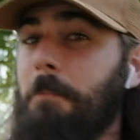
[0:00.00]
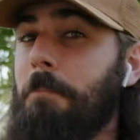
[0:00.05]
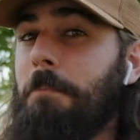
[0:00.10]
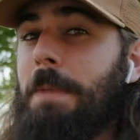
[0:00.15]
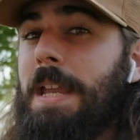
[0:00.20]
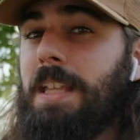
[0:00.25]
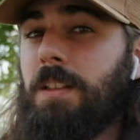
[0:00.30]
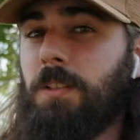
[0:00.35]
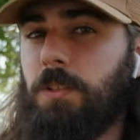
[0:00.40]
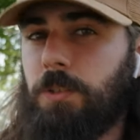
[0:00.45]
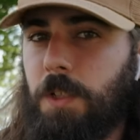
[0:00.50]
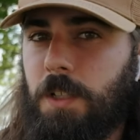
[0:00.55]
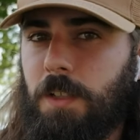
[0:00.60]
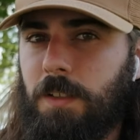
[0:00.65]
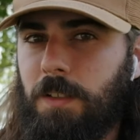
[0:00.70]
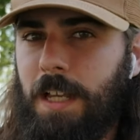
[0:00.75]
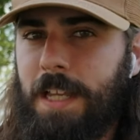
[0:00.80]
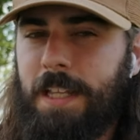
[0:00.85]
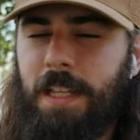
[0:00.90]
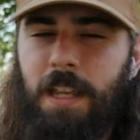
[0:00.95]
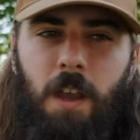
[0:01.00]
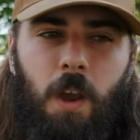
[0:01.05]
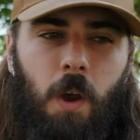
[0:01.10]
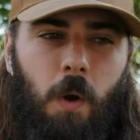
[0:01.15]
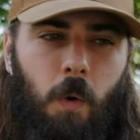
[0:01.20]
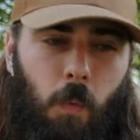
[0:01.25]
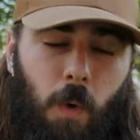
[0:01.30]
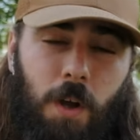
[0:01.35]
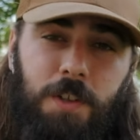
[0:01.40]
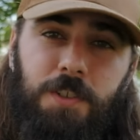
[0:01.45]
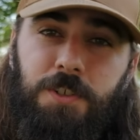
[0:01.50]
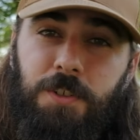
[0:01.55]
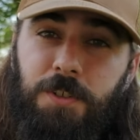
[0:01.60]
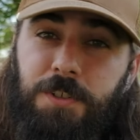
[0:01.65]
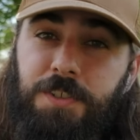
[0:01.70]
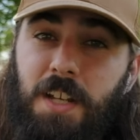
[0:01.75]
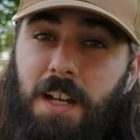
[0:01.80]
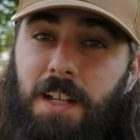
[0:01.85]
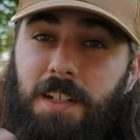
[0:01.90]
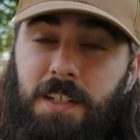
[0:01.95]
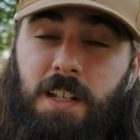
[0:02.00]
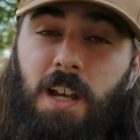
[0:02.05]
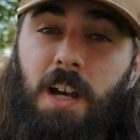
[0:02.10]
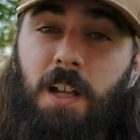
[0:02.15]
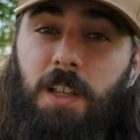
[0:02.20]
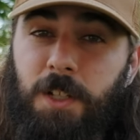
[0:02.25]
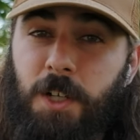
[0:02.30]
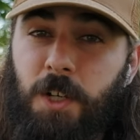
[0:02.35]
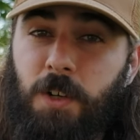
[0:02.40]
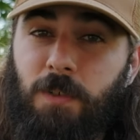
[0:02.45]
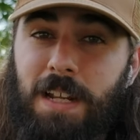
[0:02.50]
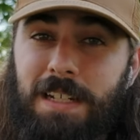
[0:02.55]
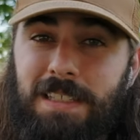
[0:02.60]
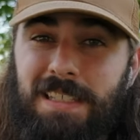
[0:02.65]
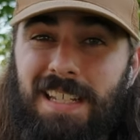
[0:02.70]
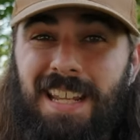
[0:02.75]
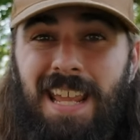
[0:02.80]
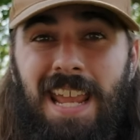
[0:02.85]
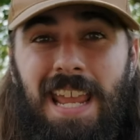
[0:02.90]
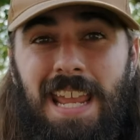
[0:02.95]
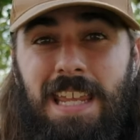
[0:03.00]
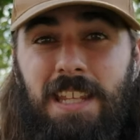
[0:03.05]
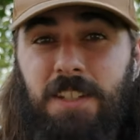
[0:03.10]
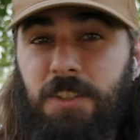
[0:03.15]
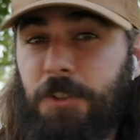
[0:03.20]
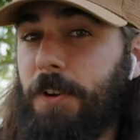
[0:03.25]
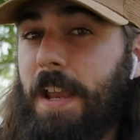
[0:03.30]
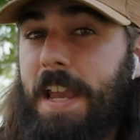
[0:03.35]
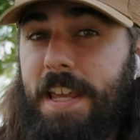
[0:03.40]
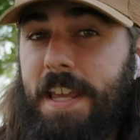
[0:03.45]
may look like once you're done color correcting in your